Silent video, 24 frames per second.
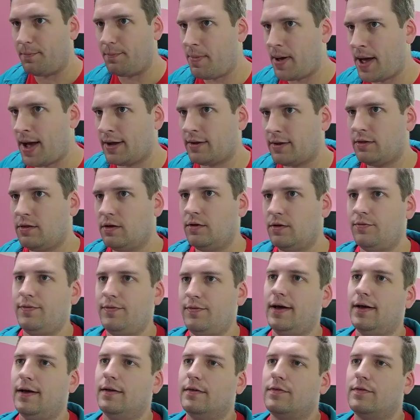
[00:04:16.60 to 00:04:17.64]
back to the
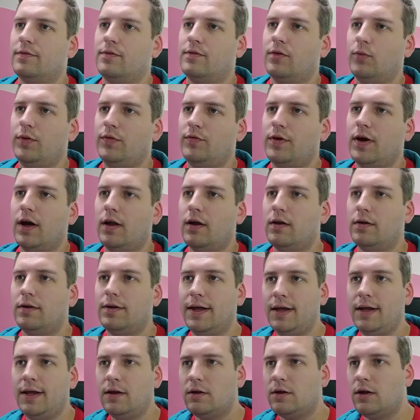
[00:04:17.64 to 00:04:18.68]
files. So we've got our
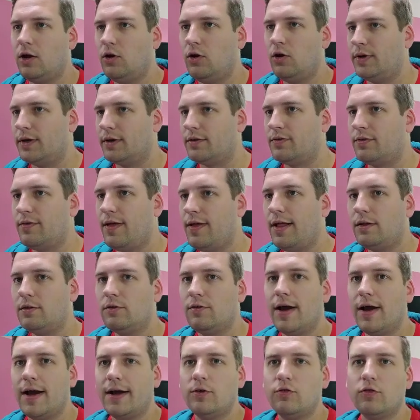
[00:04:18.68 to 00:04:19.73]
data global Excel
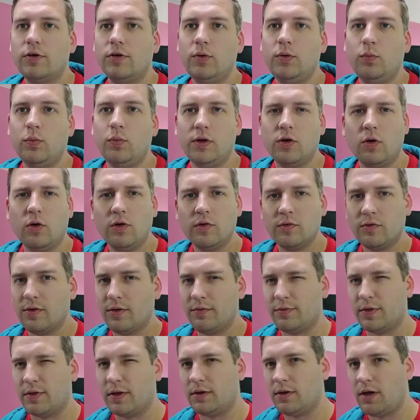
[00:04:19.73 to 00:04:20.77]
directory, we also
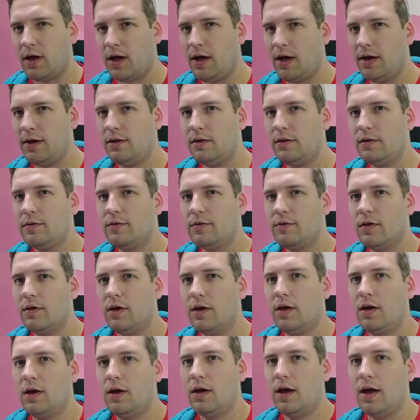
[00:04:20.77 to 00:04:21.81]
have the tiles,
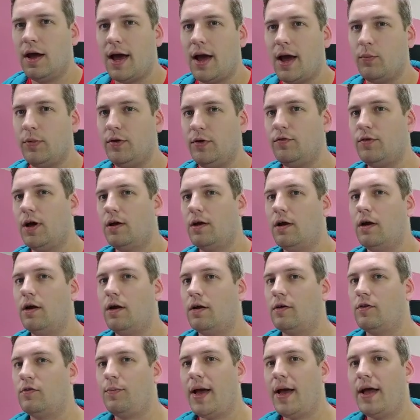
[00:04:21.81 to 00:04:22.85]
and we've got our
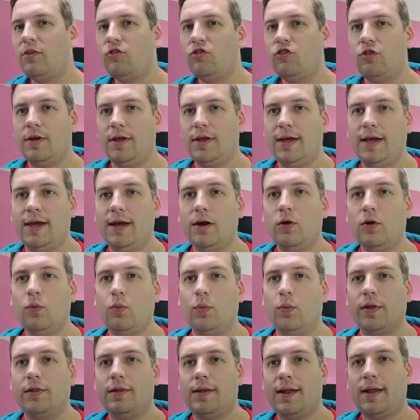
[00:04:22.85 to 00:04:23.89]
expansion here
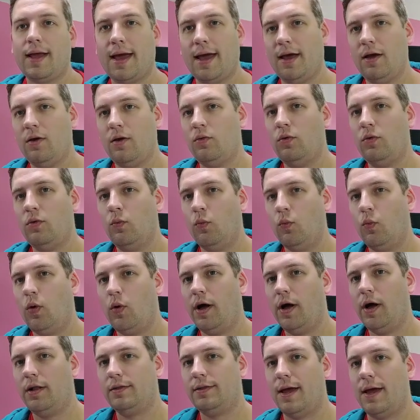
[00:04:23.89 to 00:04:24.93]
with town,
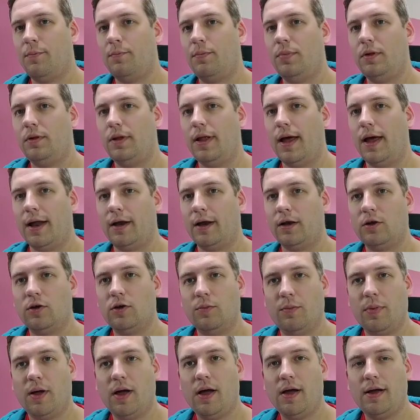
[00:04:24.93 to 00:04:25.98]
wild temple, and
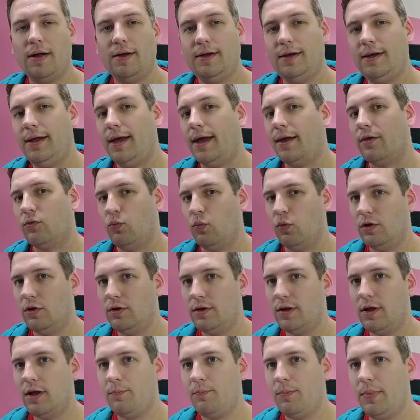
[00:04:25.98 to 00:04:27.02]
combined
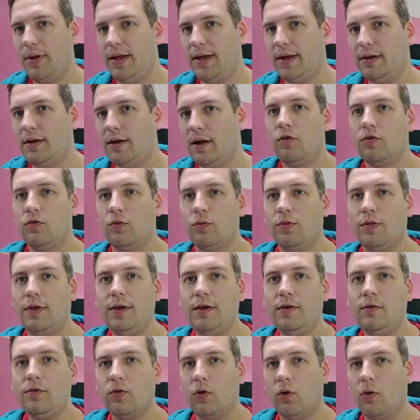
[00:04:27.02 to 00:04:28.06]
ds1.bin. So
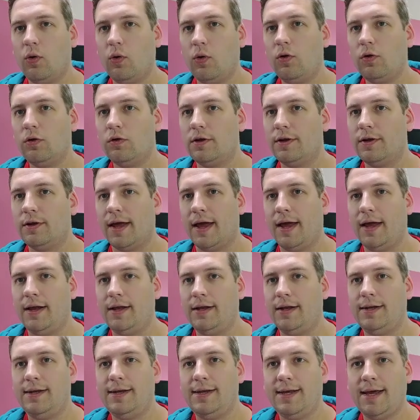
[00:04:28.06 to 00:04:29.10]
these all
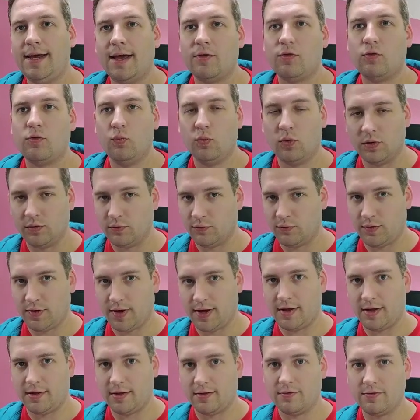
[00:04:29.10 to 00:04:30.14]
contain ds1
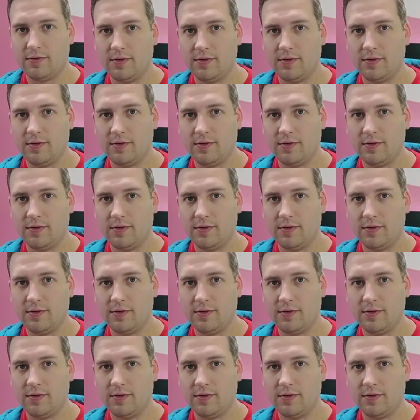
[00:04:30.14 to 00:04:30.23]
files.